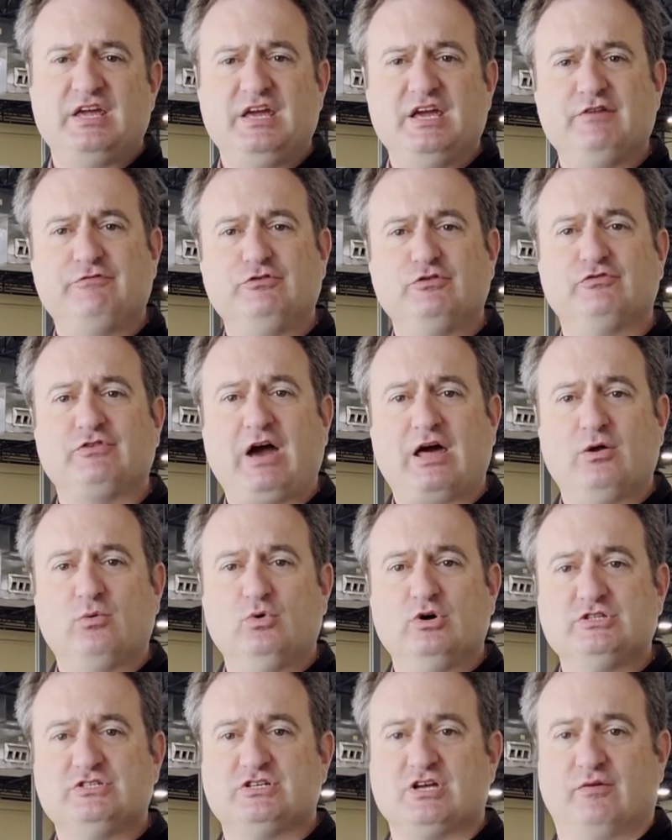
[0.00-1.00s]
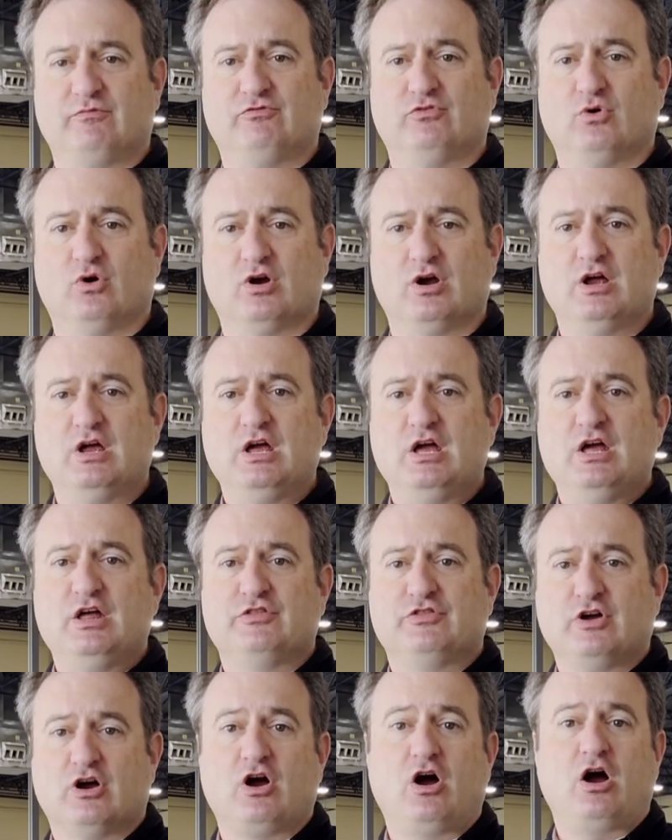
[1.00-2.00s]
If you've got a wood subfloor,
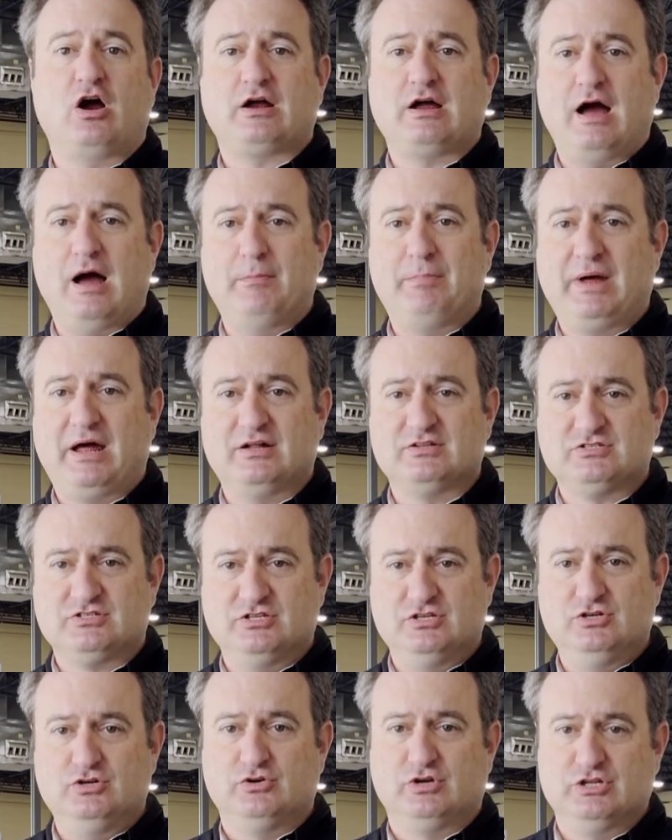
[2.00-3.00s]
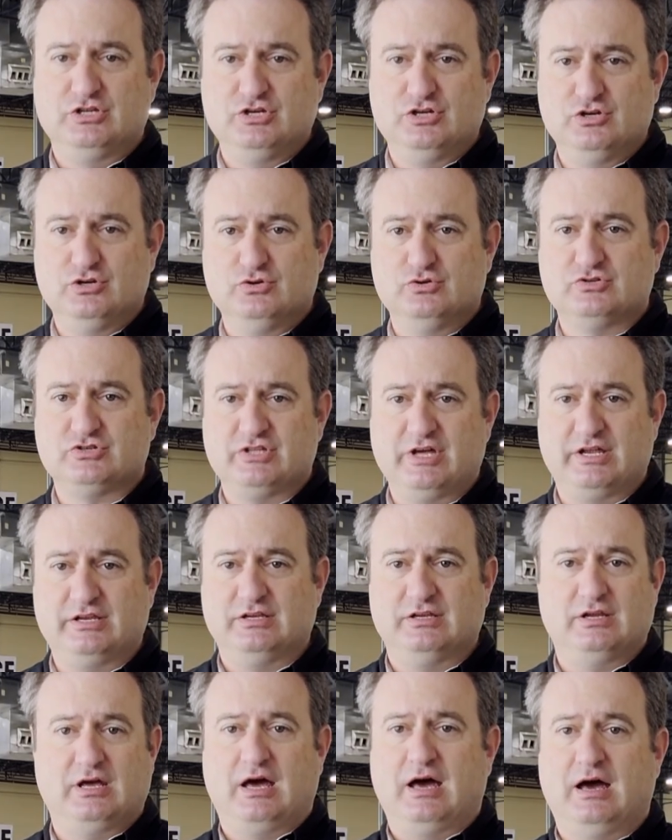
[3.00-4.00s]
there are compounds that you can use that
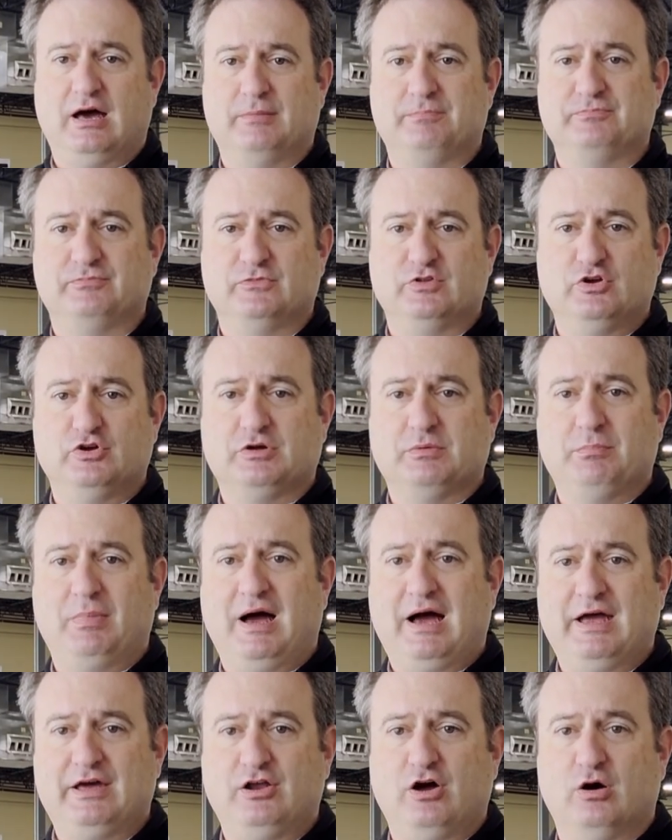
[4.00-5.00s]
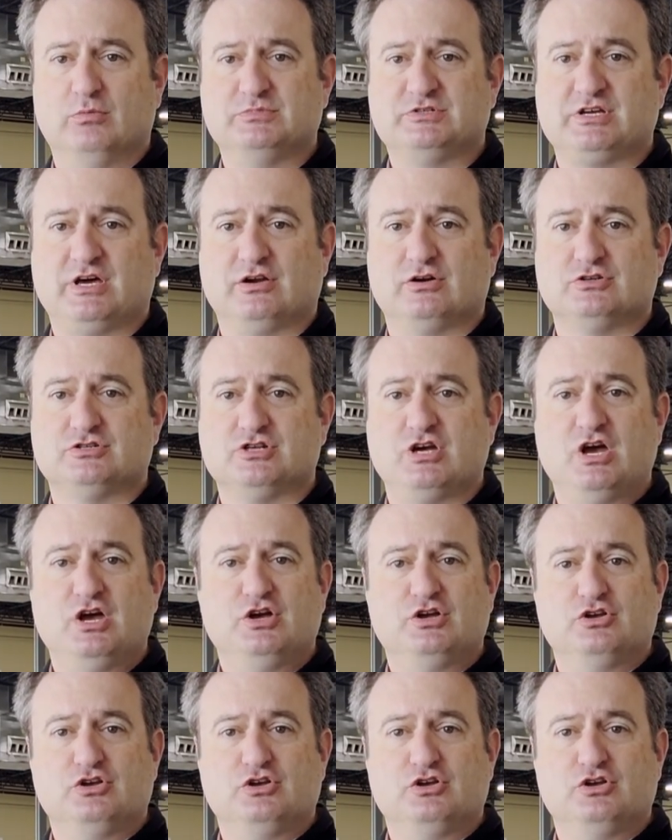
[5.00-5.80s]
you can buy at home centers.